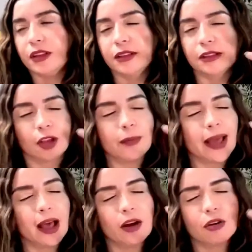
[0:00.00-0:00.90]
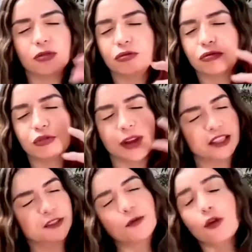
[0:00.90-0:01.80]
somehow
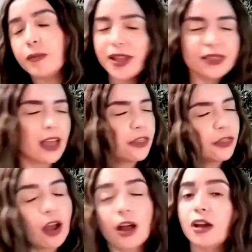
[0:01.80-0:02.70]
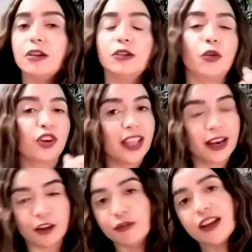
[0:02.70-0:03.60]
transforming that thought or
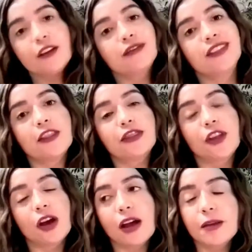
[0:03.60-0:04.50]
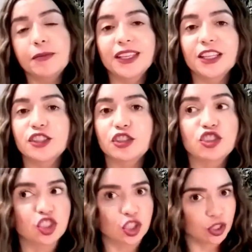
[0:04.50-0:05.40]
getting rid of that thought because there's
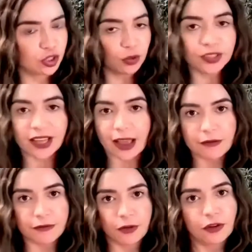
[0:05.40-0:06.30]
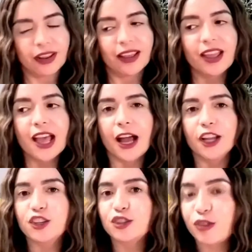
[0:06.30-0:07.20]
just no time for it. I
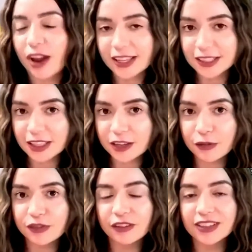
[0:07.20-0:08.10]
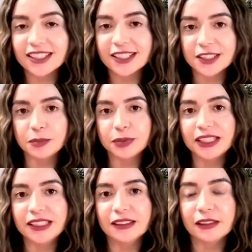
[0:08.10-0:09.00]
try to live a very
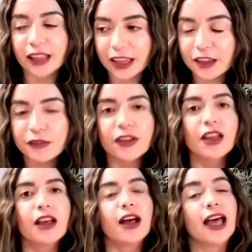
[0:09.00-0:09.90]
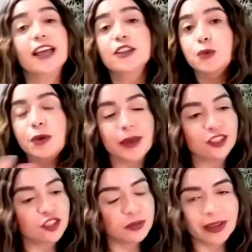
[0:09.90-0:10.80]
disciplined life, as we
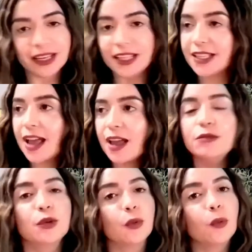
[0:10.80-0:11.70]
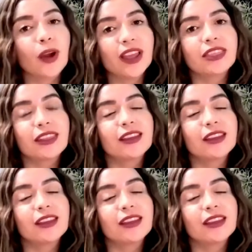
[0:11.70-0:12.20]
mentioned many times, with